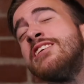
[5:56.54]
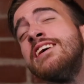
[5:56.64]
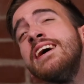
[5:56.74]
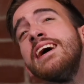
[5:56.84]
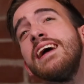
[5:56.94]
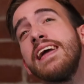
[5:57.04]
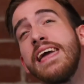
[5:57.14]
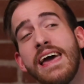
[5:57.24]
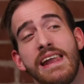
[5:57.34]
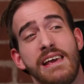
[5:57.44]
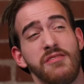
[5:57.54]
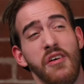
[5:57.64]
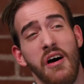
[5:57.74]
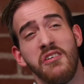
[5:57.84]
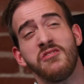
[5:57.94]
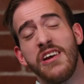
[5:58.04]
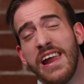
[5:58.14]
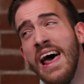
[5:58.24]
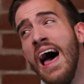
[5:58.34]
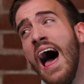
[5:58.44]
and exhaustion,
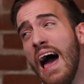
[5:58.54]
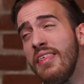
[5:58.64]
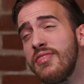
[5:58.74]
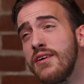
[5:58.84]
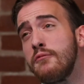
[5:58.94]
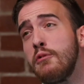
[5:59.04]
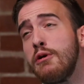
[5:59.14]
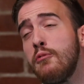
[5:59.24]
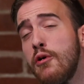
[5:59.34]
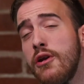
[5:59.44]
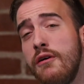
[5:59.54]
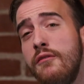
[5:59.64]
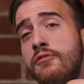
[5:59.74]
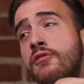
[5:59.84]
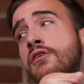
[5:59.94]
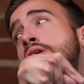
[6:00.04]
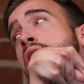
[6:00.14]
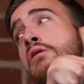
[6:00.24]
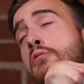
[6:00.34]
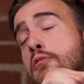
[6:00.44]
I think we would have
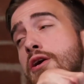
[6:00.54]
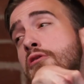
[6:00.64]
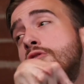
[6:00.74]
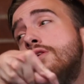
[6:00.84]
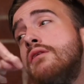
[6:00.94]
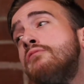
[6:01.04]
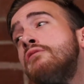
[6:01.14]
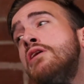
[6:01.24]
been